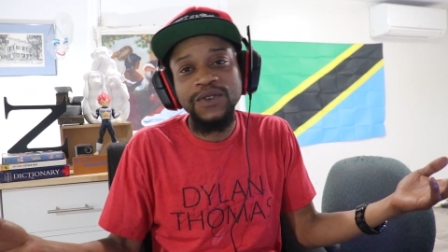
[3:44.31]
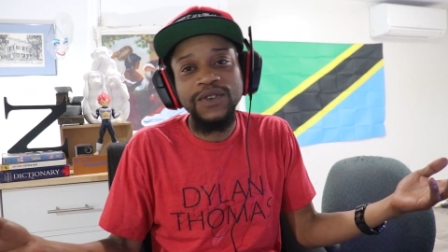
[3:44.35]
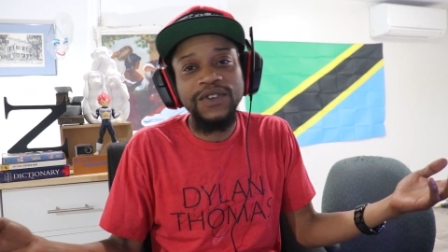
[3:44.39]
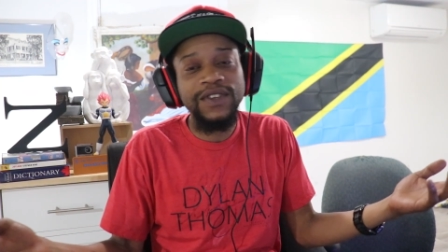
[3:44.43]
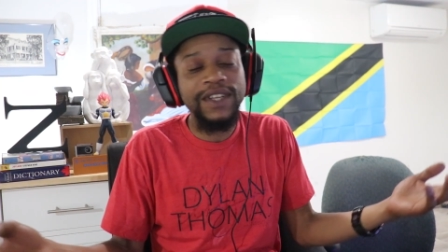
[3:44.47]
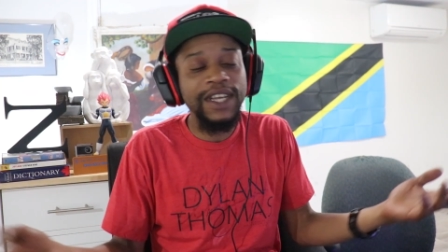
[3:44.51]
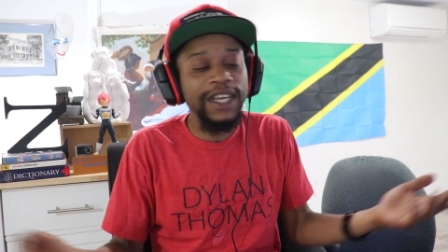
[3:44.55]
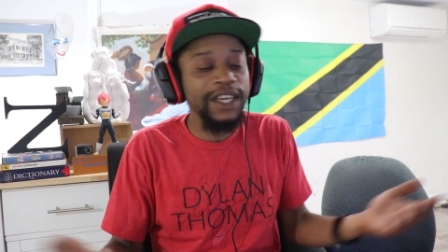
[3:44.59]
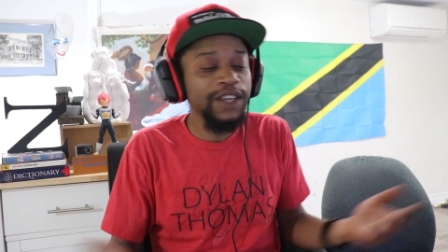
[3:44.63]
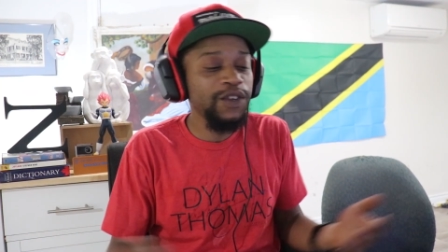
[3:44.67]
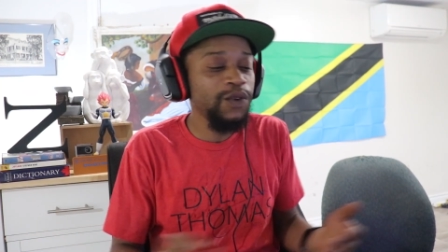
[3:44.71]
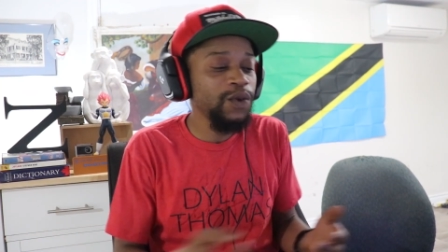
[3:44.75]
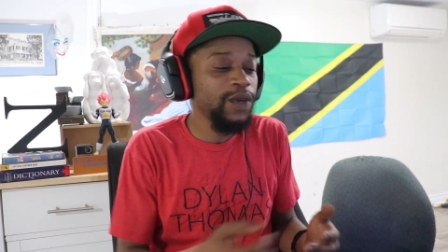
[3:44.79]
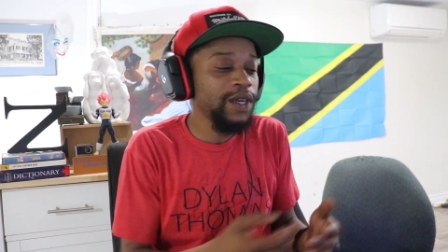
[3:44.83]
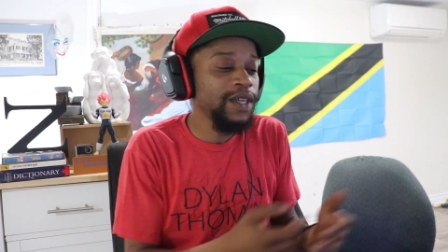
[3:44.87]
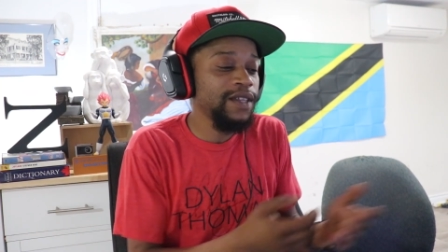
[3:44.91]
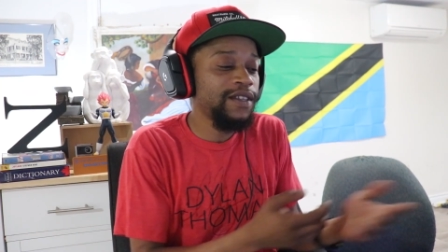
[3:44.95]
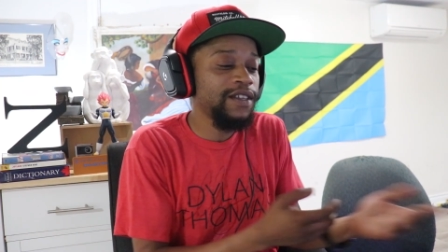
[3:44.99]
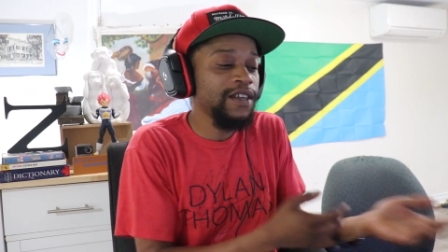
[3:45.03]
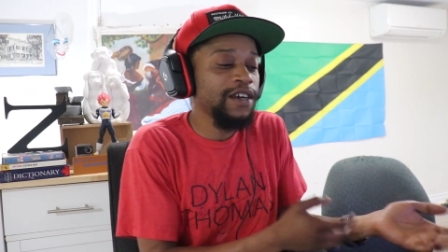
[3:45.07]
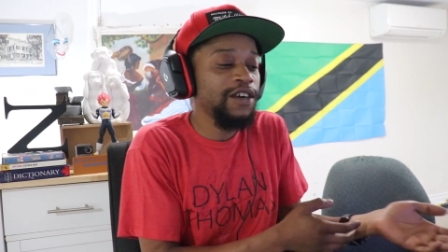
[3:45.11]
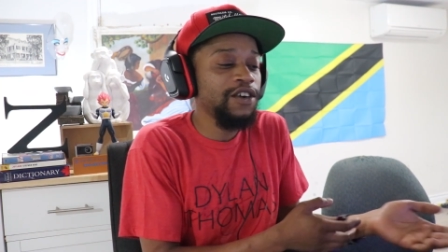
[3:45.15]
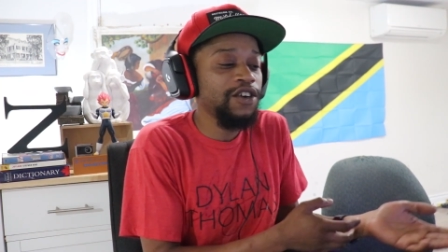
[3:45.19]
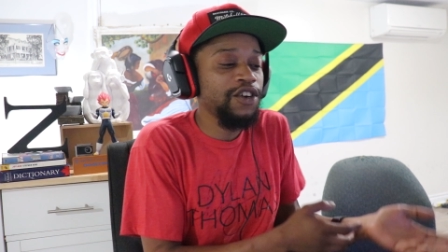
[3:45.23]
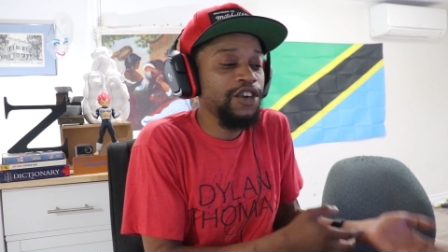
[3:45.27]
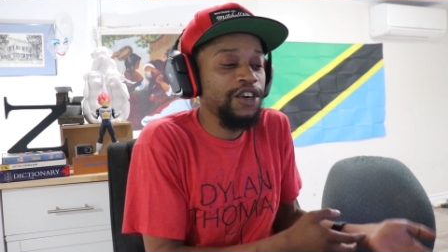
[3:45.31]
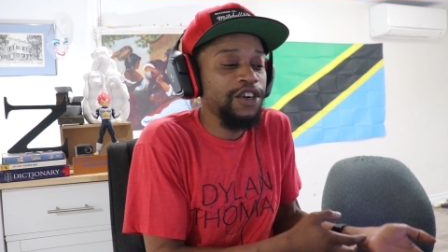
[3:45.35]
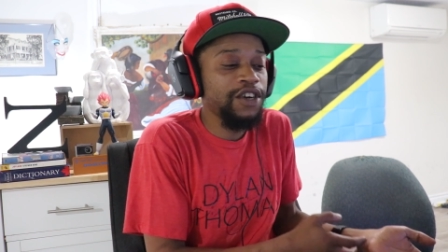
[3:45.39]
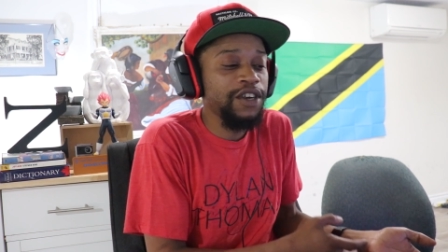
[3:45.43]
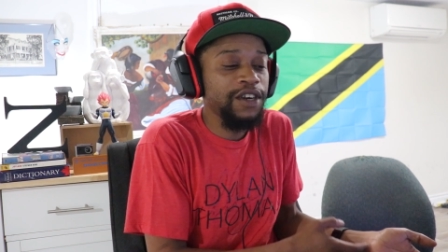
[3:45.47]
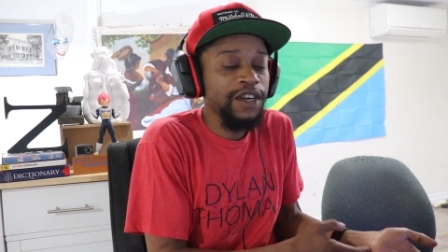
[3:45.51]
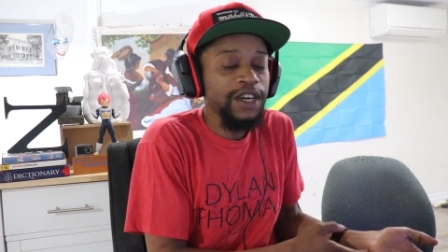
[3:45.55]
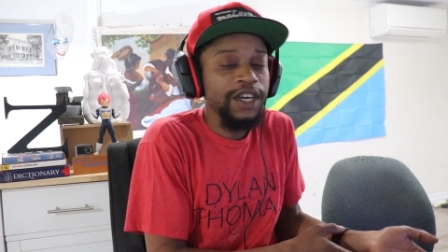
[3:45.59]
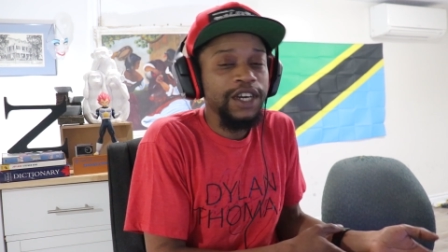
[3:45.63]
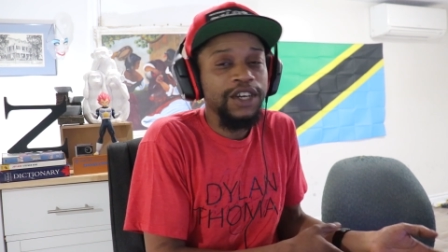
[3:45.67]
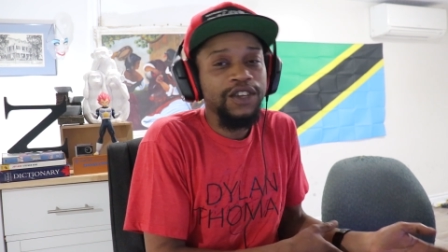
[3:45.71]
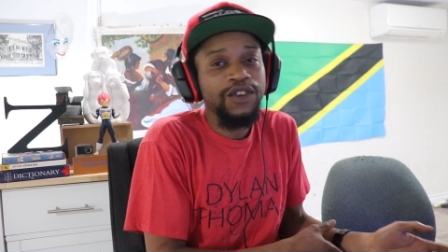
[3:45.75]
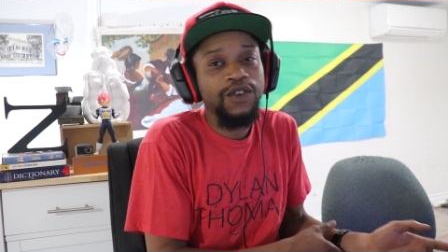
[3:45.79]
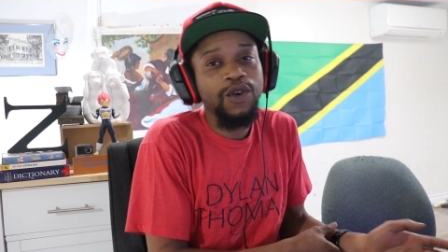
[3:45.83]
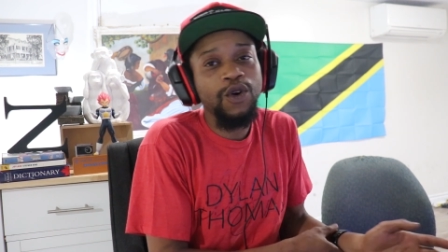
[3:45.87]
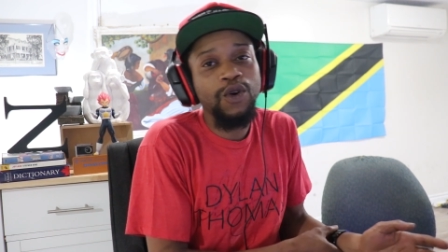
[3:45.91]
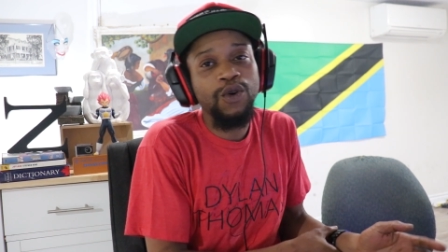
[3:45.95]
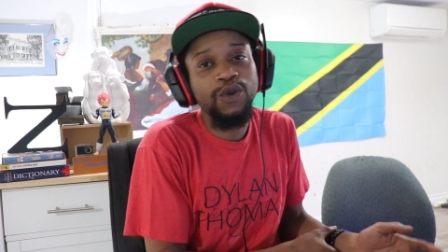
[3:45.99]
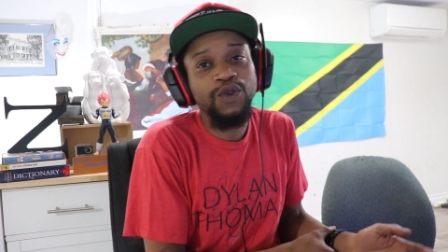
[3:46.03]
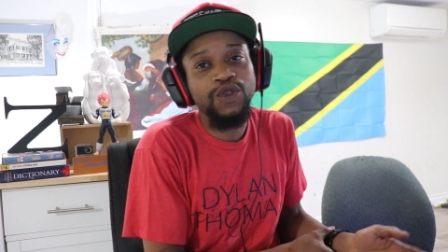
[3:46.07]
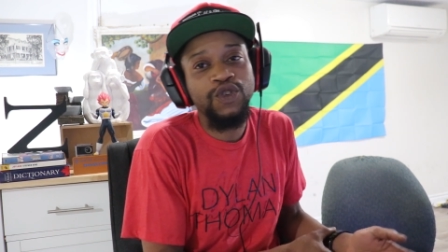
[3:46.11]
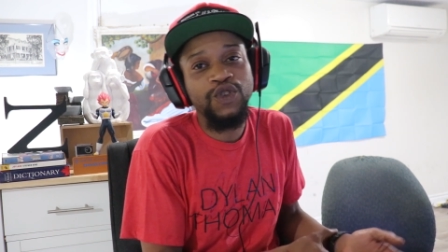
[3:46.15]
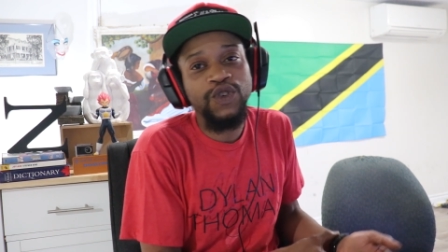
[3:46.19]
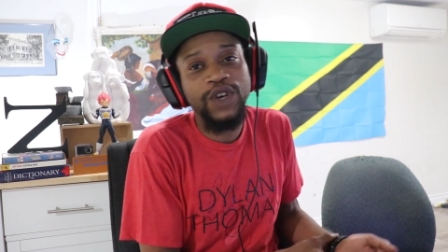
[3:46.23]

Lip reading: So it's like, you can tell her, oh,